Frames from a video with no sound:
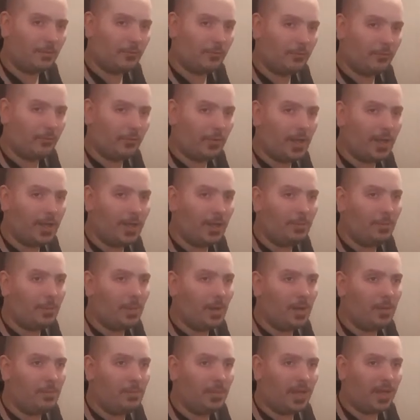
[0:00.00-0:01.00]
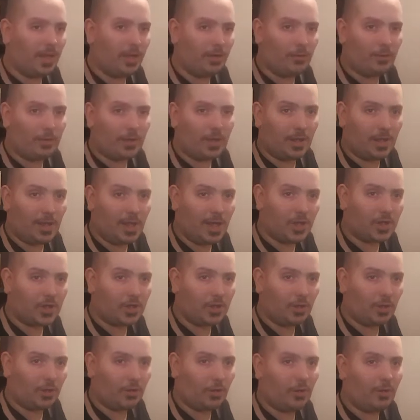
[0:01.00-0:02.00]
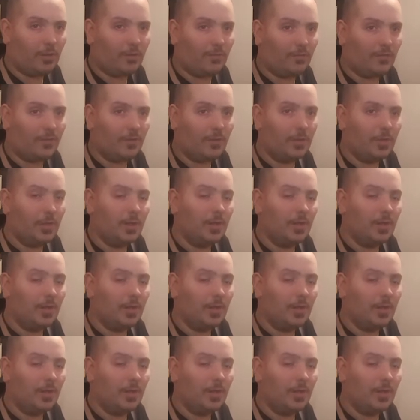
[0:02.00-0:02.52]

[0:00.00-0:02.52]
created by Mikhail Kalashnikov.